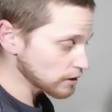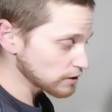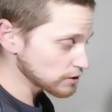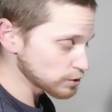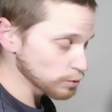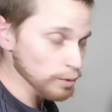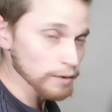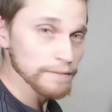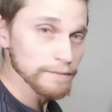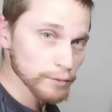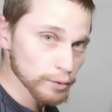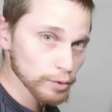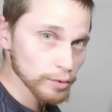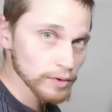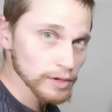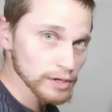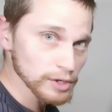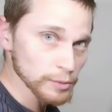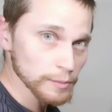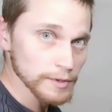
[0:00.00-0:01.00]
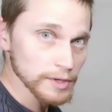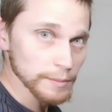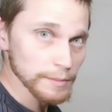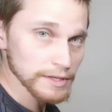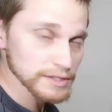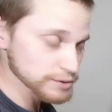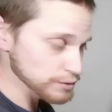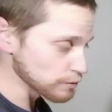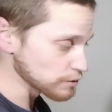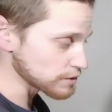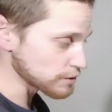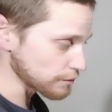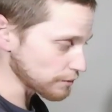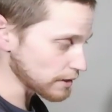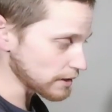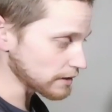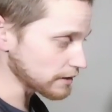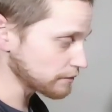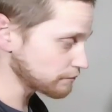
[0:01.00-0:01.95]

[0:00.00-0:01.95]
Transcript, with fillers: to a full aluminum extrusion rig.